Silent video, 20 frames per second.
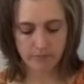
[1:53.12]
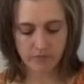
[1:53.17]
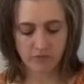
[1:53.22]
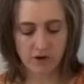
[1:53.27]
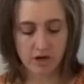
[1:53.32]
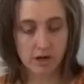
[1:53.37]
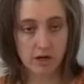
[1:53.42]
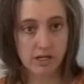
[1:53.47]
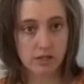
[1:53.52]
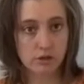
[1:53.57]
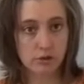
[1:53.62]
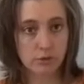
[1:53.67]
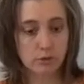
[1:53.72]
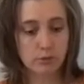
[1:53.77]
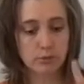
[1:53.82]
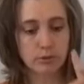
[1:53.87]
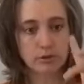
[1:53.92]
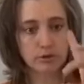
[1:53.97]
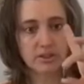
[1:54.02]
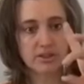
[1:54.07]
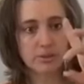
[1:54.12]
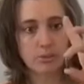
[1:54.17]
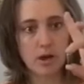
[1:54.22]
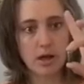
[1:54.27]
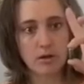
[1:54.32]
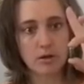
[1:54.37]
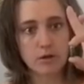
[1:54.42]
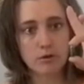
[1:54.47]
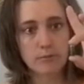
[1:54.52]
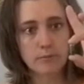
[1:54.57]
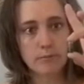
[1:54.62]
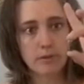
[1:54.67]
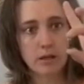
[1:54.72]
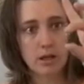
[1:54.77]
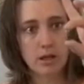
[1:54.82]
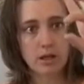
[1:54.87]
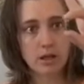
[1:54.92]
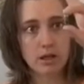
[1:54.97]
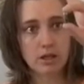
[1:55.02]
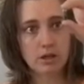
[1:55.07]
very doable to swallow.
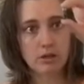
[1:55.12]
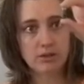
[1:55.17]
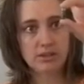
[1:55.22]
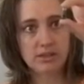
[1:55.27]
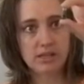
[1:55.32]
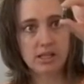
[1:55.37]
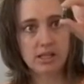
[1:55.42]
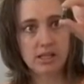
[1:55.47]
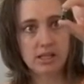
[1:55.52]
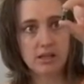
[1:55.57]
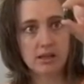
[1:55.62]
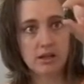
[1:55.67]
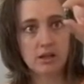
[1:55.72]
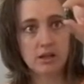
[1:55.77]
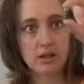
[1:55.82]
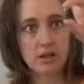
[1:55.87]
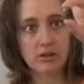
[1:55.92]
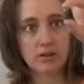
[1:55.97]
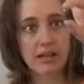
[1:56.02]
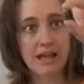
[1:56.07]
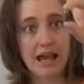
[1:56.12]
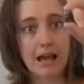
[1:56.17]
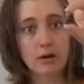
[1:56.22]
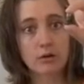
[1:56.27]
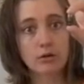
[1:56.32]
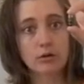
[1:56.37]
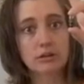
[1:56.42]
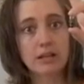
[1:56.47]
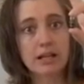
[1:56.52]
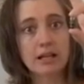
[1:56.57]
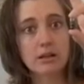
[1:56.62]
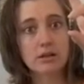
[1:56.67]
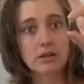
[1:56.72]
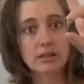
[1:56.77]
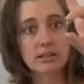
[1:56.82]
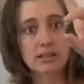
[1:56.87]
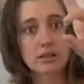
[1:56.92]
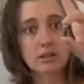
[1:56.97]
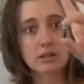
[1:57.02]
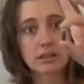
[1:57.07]
And you see the outer layer
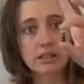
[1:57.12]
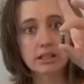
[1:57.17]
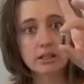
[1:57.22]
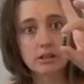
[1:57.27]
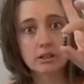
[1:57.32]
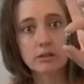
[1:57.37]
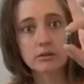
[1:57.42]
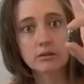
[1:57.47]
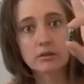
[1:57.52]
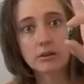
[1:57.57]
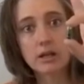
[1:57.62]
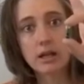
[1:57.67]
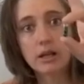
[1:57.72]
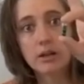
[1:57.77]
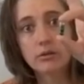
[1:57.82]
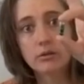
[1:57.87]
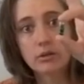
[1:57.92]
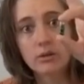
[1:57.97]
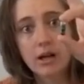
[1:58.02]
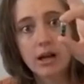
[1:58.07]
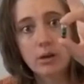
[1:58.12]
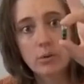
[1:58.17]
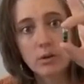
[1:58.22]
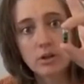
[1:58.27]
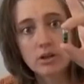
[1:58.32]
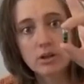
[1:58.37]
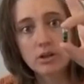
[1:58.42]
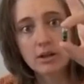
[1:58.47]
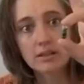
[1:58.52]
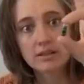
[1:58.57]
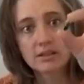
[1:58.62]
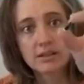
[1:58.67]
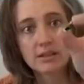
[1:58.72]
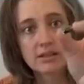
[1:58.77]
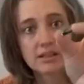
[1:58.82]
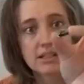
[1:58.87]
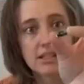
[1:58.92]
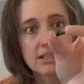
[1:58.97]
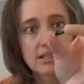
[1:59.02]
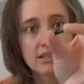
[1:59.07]
is clear. I don't know how well you guys can
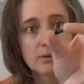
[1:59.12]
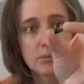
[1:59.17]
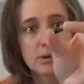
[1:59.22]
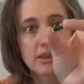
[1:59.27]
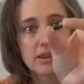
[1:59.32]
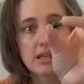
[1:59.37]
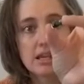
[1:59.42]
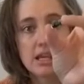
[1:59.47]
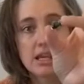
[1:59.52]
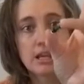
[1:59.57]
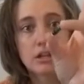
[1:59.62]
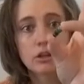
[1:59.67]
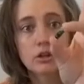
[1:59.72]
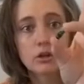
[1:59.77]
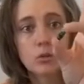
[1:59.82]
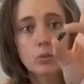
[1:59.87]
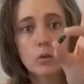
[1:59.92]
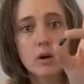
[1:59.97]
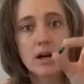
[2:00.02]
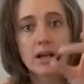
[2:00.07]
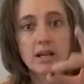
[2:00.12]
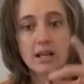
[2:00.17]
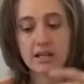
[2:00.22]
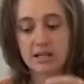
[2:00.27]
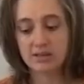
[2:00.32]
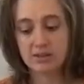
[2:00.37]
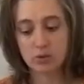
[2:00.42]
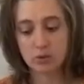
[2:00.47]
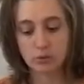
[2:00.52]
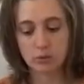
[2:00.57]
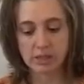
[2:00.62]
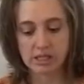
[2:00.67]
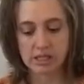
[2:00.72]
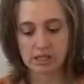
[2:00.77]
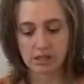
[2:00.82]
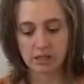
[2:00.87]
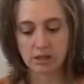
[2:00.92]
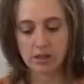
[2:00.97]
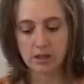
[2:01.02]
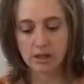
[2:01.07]
see this, but the inner one is
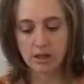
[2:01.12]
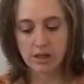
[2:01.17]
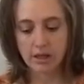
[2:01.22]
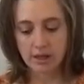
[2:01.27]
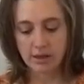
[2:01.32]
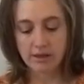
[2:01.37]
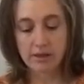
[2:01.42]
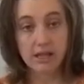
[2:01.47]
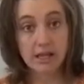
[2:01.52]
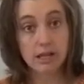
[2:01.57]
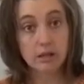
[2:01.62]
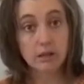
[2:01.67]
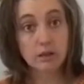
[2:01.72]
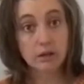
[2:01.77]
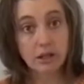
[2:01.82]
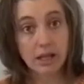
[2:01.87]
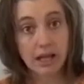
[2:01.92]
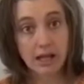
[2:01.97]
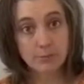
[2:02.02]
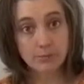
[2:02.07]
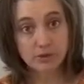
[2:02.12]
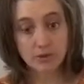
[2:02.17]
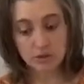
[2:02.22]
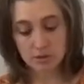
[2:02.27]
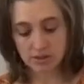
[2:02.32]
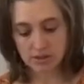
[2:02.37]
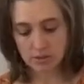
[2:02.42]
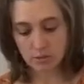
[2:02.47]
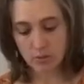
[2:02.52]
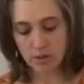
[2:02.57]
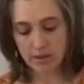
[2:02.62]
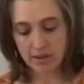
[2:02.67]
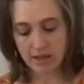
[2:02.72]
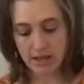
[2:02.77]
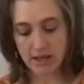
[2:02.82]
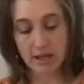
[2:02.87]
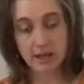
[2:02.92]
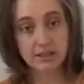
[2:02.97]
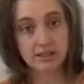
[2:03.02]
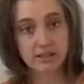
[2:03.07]
green. The inner capsule is the one that
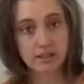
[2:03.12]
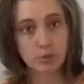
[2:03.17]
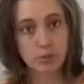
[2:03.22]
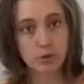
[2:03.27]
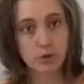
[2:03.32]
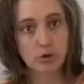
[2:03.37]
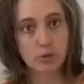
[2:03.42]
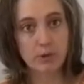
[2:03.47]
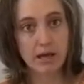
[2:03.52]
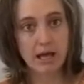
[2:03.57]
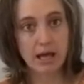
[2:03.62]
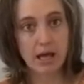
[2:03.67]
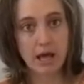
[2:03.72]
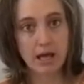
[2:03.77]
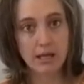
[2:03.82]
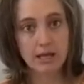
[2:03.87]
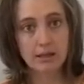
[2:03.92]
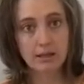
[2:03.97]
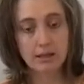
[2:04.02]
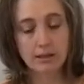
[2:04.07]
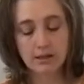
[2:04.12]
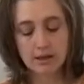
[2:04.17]
has the probiotic,